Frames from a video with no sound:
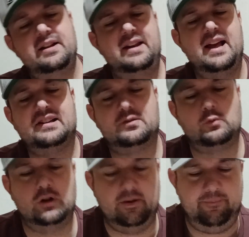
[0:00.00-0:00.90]
Next
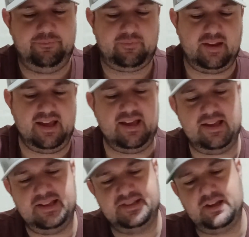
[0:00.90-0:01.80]
one
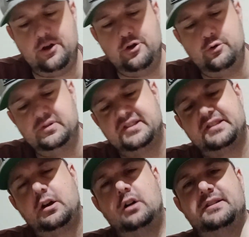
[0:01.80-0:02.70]
is Oots
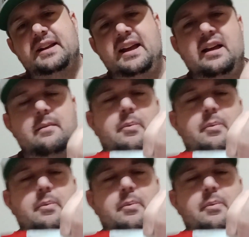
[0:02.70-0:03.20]
Salt and